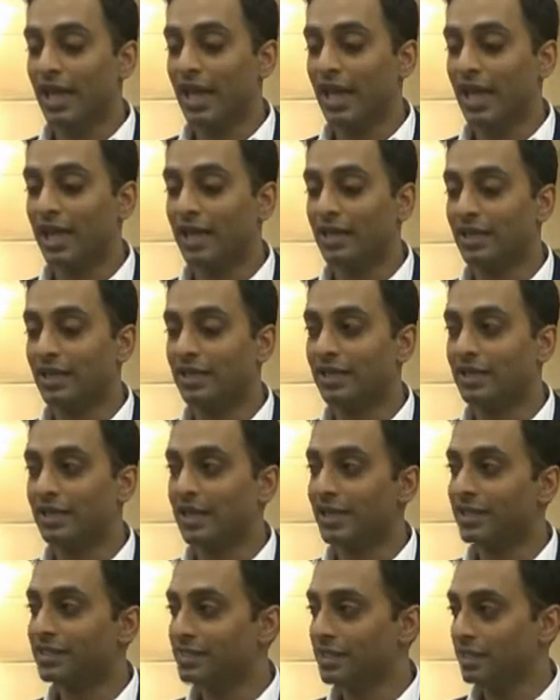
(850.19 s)
And
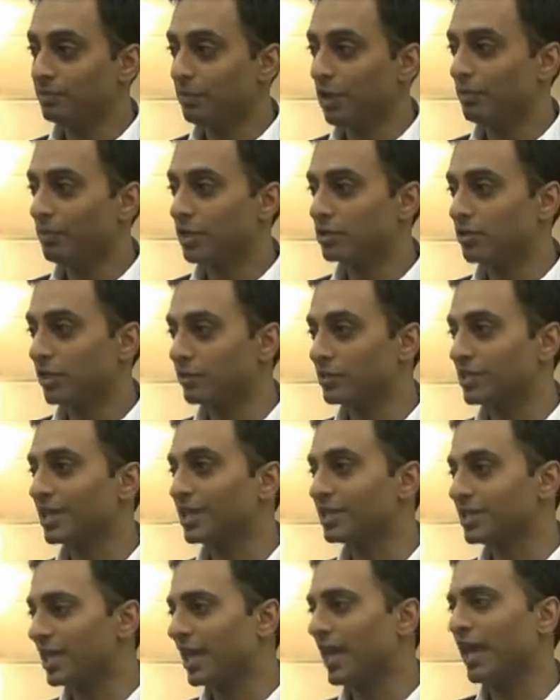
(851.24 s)
they'd seen Bombay Dreams and
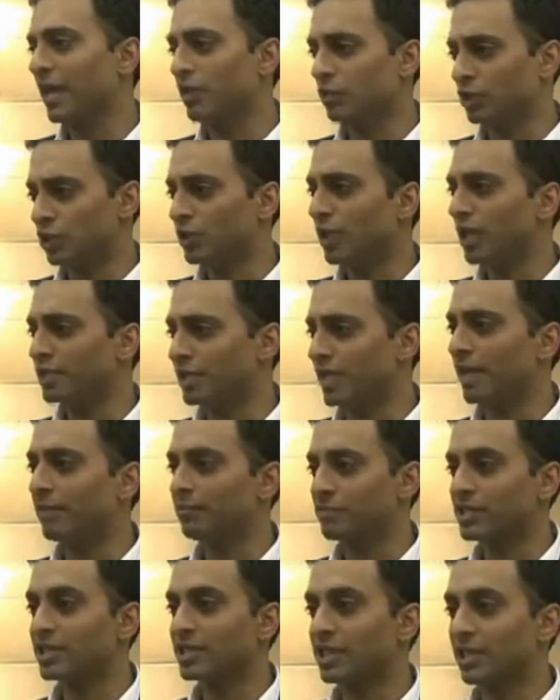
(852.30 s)
they said, hey, would you like to
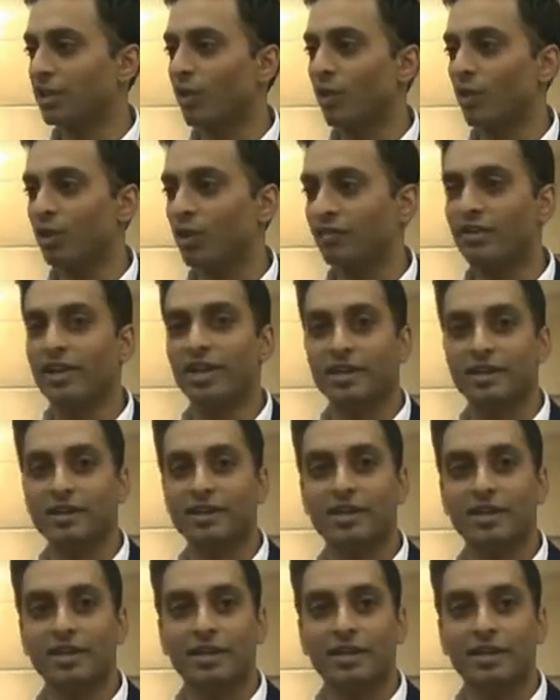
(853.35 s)
MC the whole event?